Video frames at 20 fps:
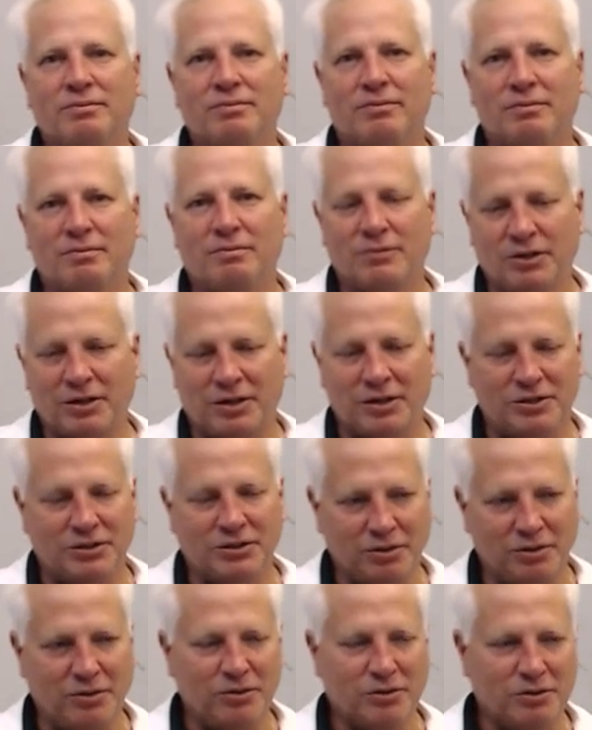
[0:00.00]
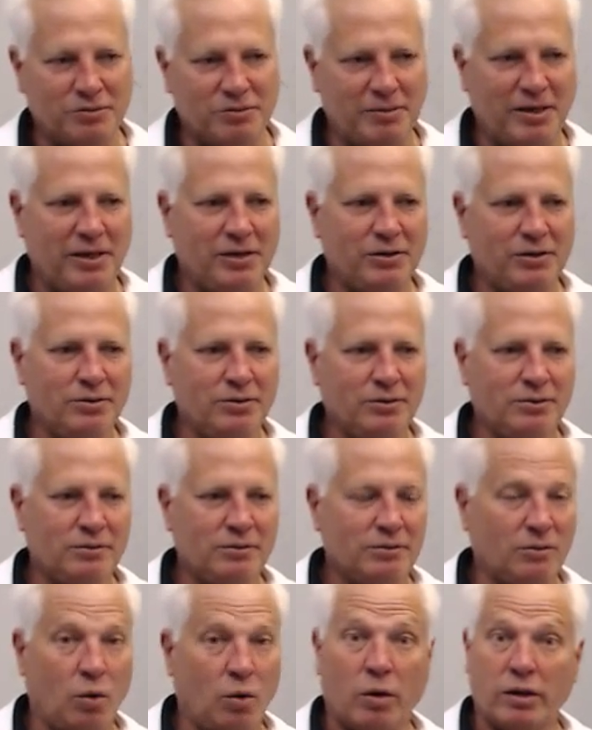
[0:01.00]
look at your owner's
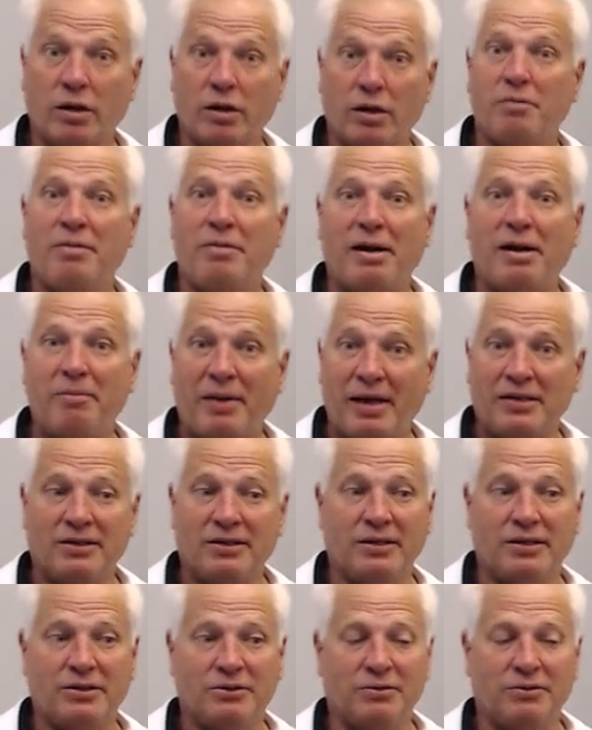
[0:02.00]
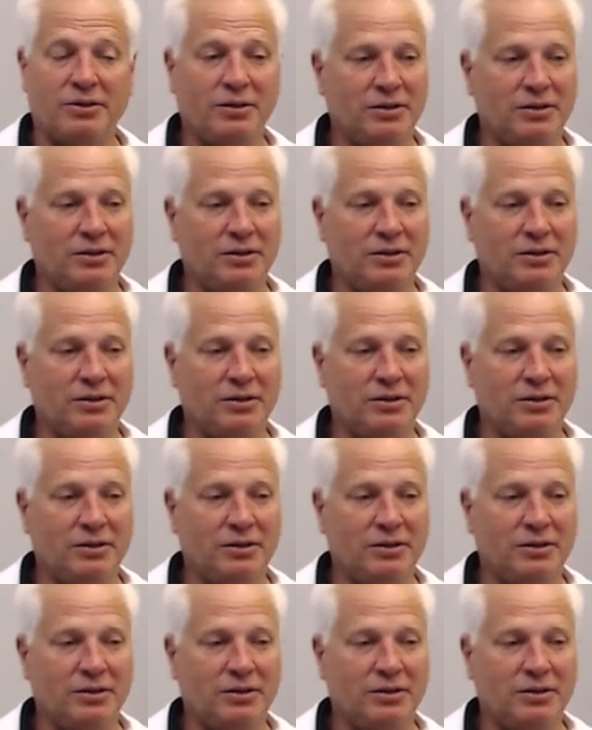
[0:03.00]
manual or go by past history.